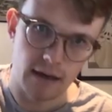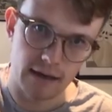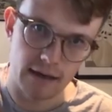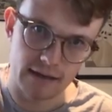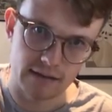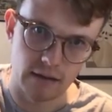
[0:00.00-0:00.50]

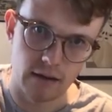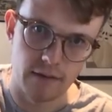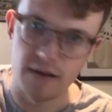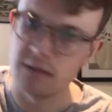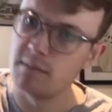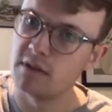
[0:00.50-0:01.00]
an asset line
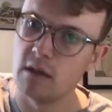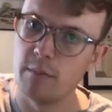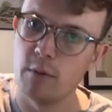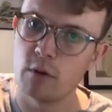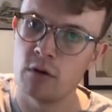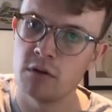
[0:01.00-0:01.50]
that is missing a
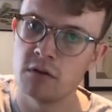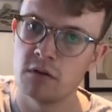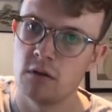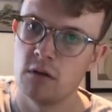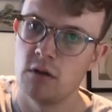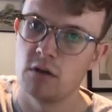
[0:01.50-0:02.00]
book cost.
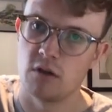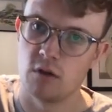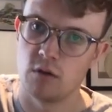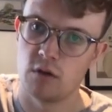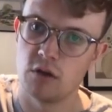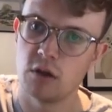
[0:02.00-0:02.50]
So
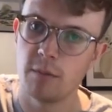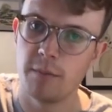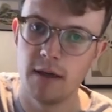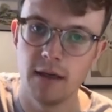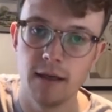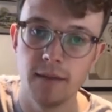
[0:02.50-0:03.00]
you can jump
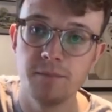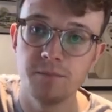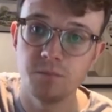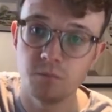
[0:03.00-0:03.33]
in here,